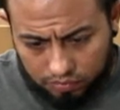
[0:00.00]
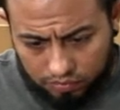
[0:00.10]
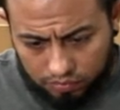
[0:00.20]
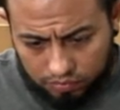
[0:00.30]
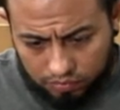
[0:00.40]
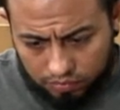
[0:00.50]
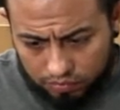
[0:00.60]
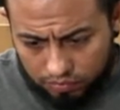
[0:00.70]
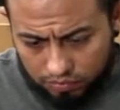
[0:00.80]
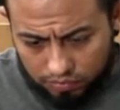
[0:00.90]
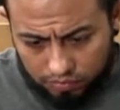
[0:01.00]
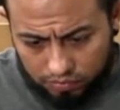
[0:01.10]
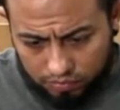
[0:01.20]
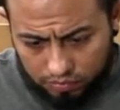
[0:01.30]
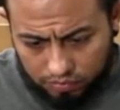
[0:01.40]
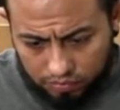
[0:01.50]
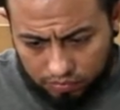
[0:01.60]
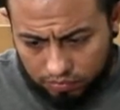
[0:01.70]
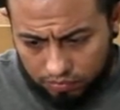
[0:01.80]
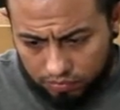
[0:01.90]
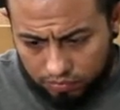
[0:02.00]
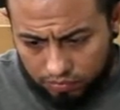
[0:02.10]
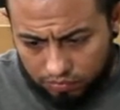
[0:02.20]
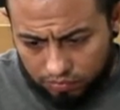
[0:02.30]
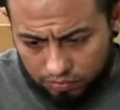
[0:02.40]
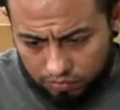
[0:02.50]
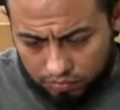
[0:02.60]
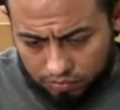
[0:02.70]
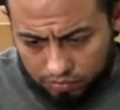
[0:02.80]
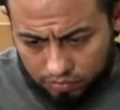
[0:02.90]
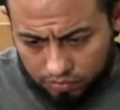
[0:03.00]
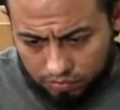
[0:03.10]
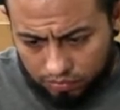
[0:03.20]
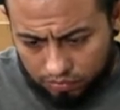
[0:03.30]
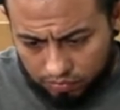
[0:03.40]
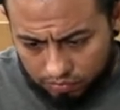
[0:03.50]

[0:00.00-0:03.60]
The person shown says nothing.